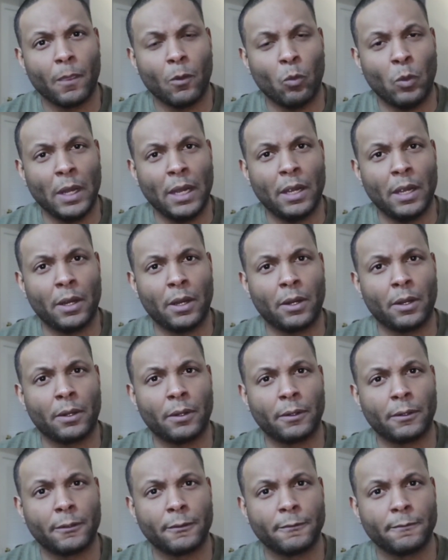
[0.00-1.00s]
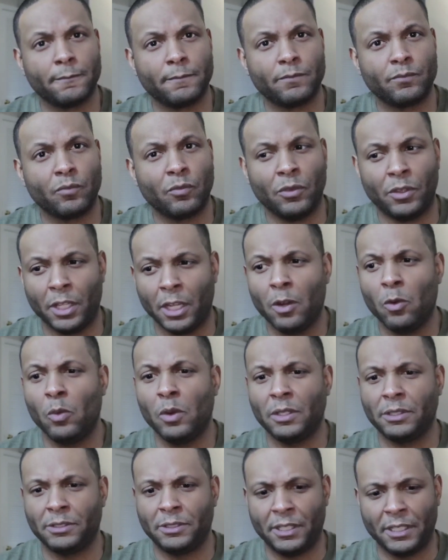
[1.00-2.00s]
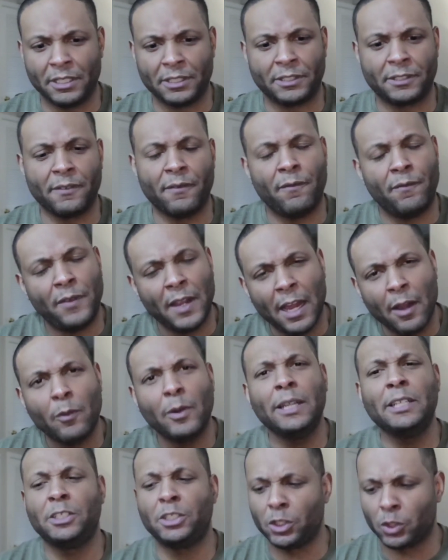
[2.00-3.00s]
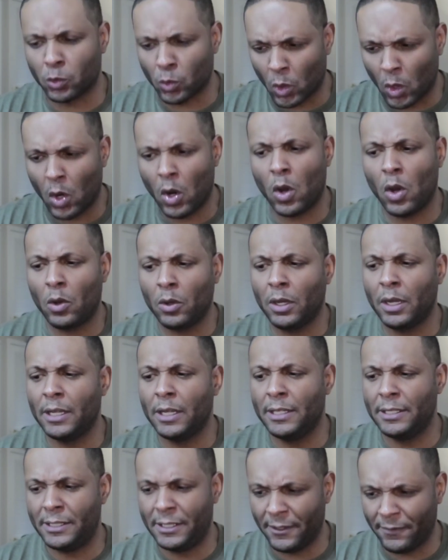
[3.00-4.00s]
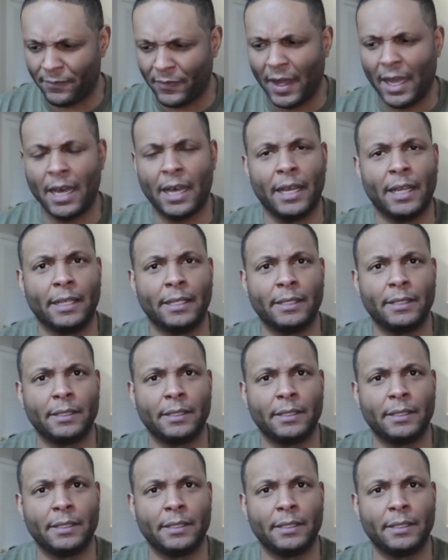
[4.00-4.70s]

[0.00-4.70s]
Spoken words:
where there was this very strong divide